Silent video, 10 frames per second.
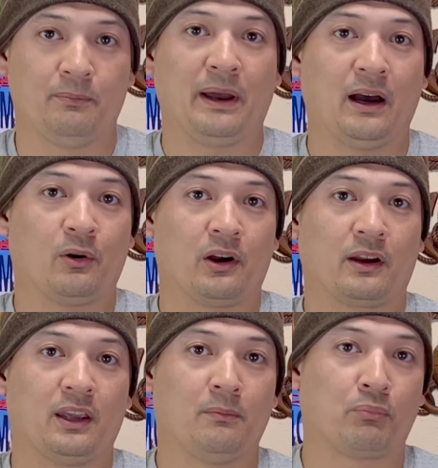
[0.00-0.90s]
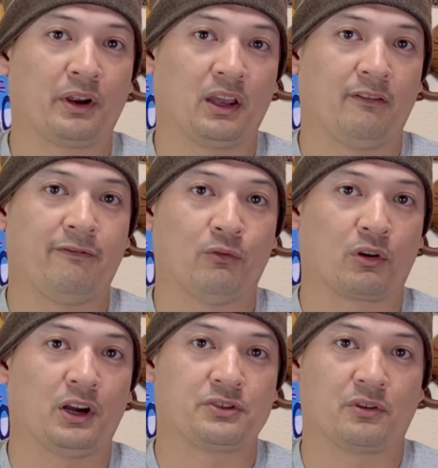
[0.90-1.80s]
power, can bring in
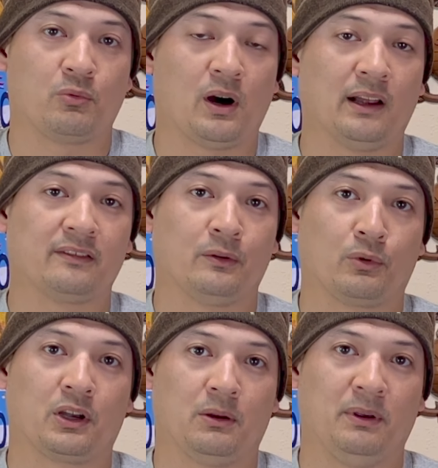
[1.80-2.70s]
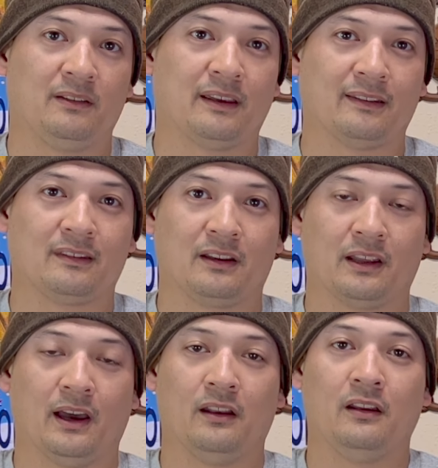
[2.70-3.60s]
400 watts, and we're going to be testing
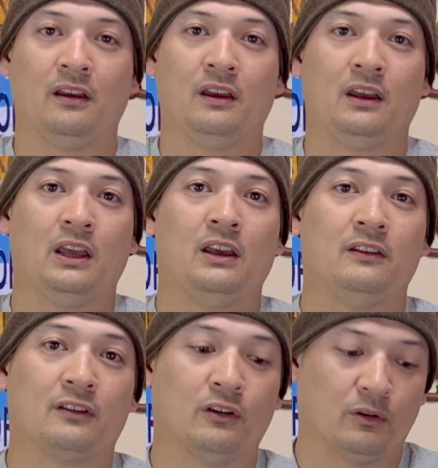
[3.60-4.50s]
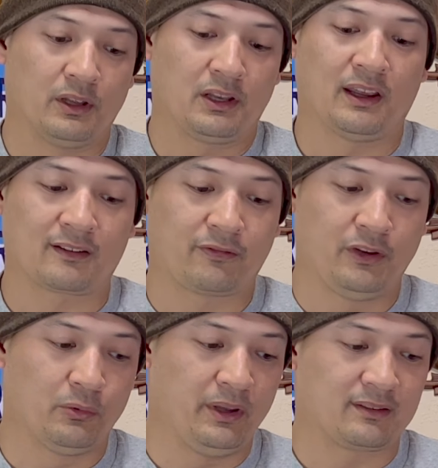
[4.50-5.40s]
that. So in the next
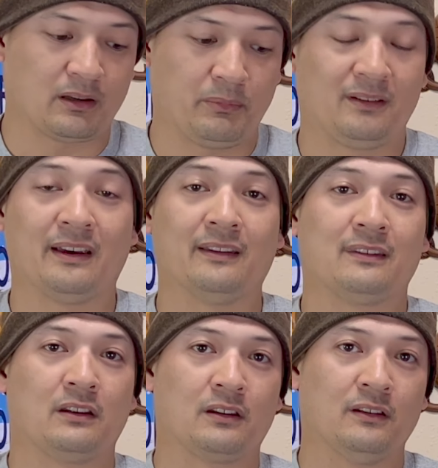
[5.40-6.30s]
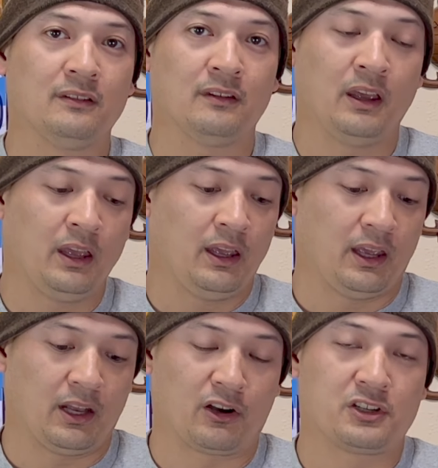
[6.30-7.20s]
few weeks, I'll be testing this.
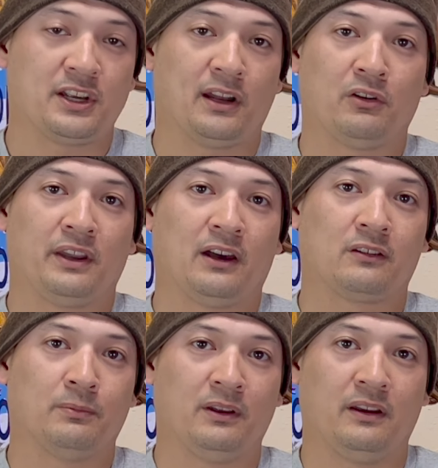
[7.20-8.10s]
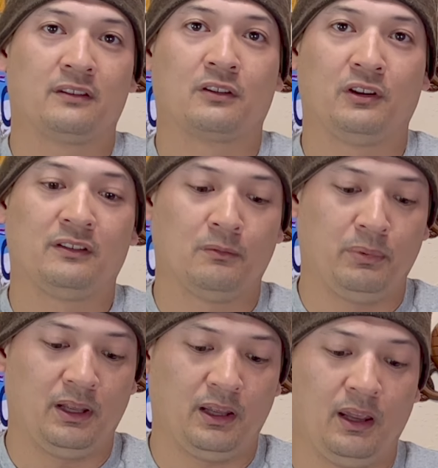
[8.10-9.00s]
And our channel announcement is going to
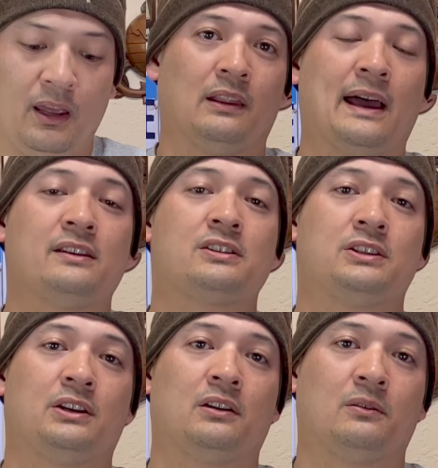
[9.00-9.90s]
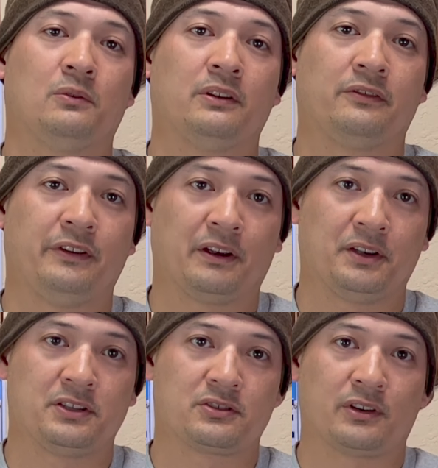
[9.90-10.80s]
be last year was
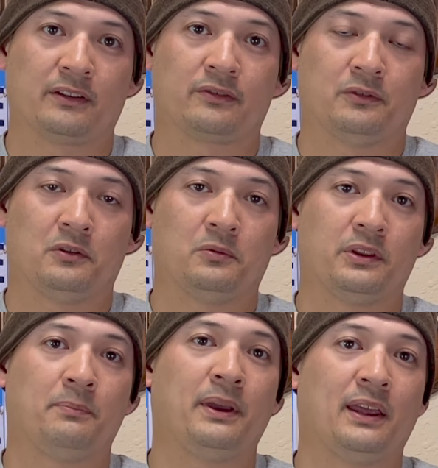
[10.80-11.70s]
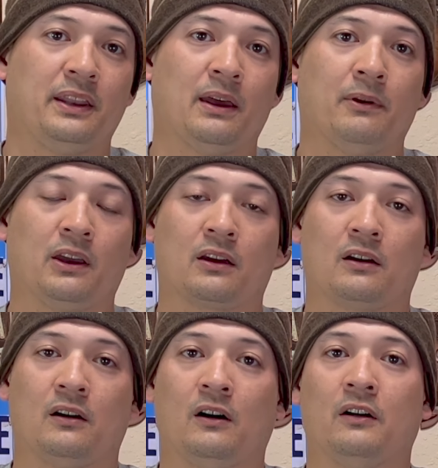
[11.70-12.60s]
very stressful with the pandemic,
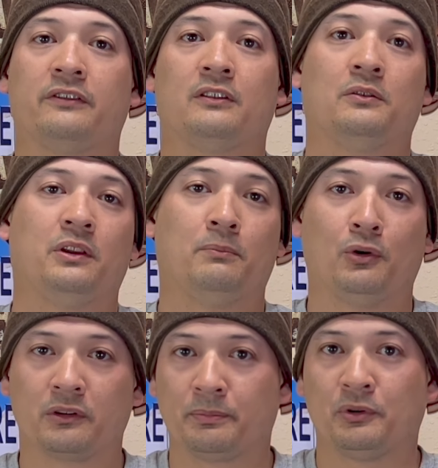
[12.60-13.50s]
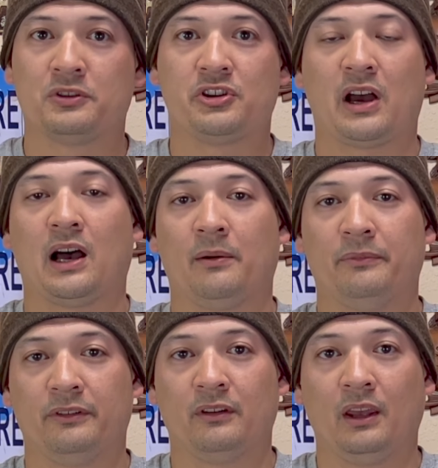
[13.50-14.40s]
also the multiple
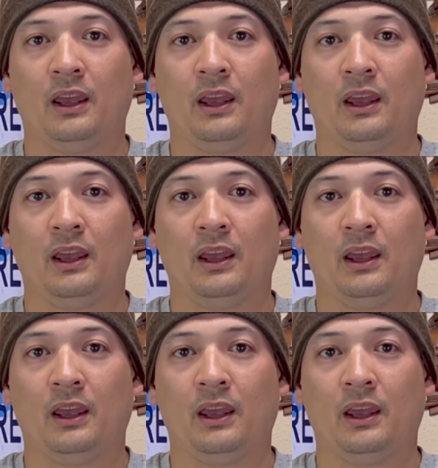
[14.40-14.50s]
jobs,